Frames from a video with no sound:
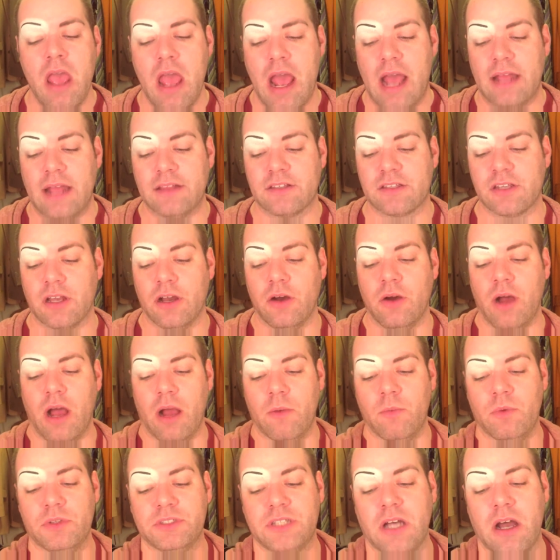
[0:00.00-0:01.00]
And so
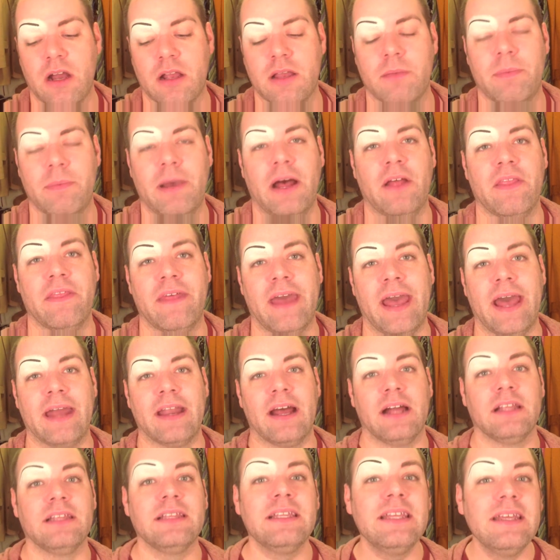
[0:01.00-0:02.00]
we'll talk about that
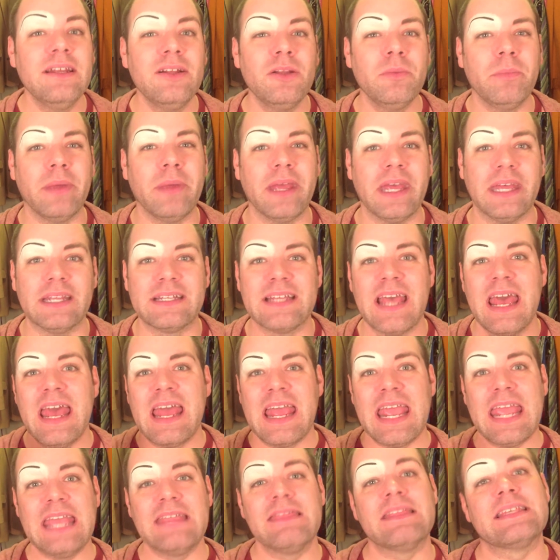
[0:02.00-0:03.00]
a little bit
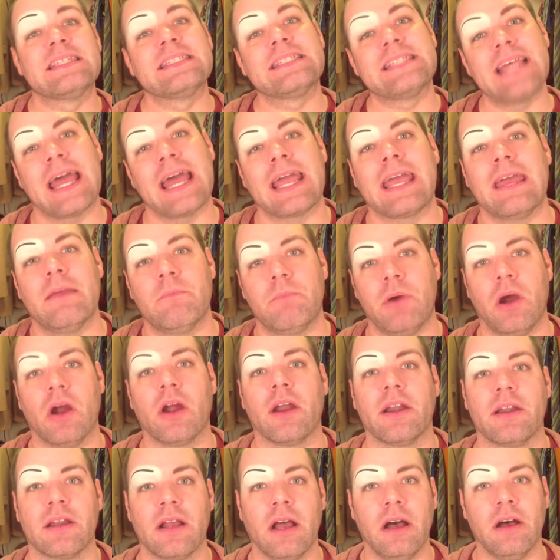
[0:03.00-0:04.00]
in the second
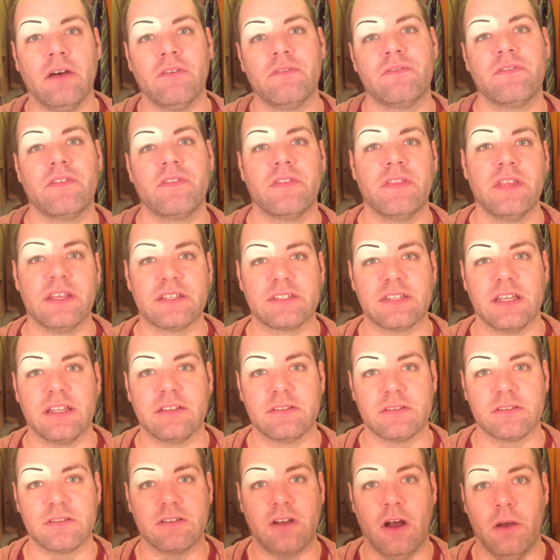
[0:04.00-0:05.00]
part of this
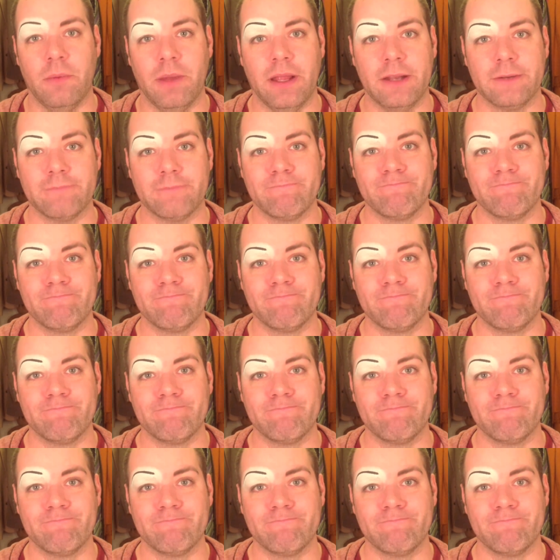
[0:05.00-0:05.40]
installment.